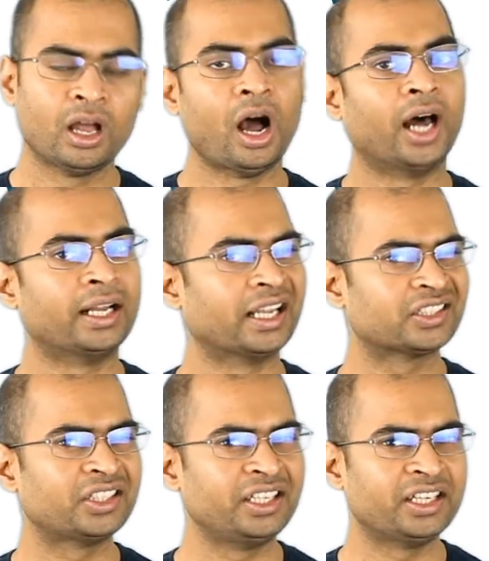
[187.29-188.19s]
are
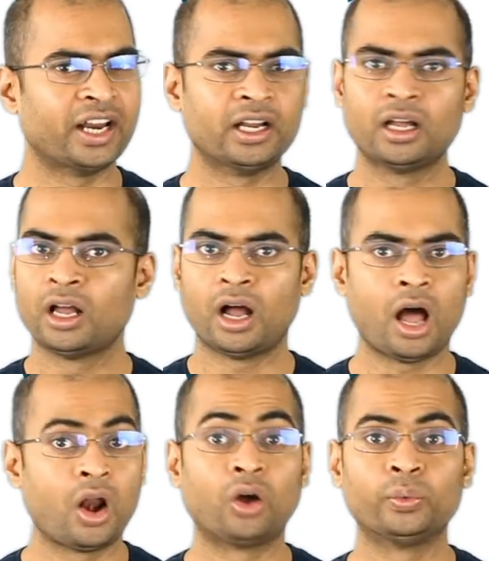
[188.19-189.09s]
excreted
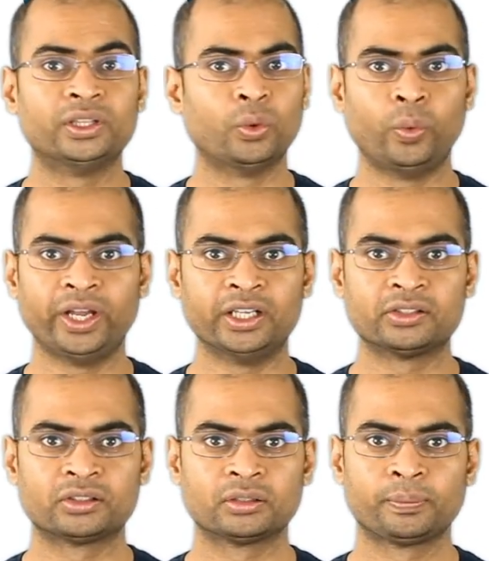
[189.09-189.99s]
along with the
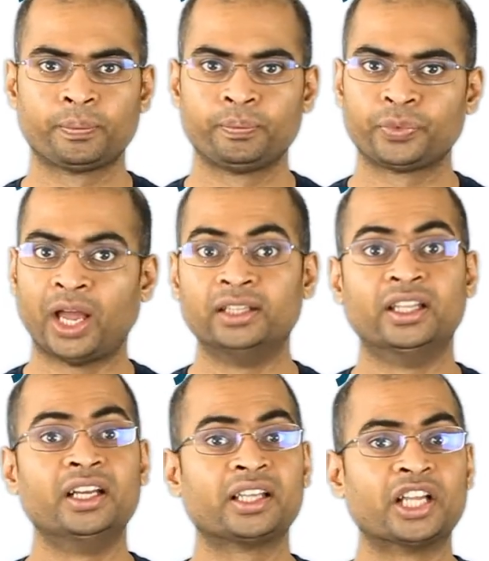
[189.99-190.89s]
waste and
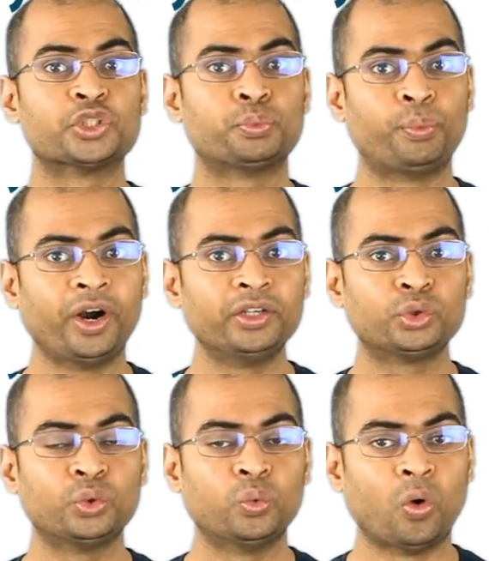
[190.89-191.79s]
then can spread through
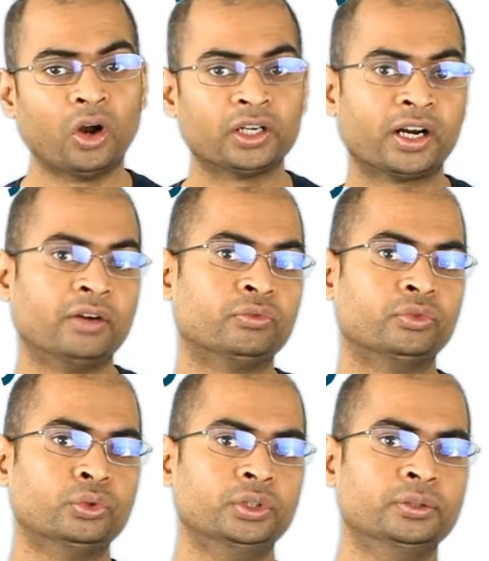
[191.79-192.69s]
water and
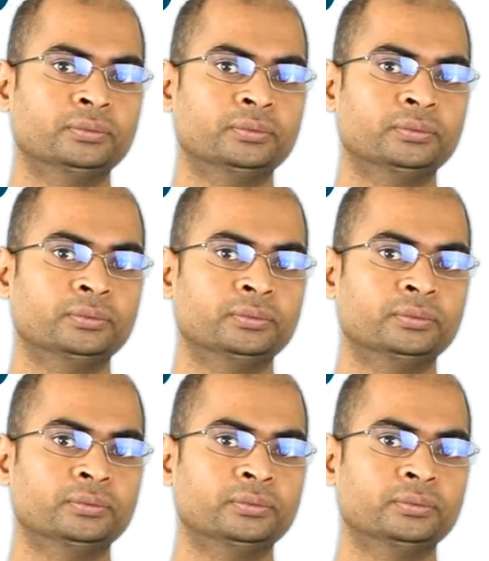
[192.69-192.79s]
food.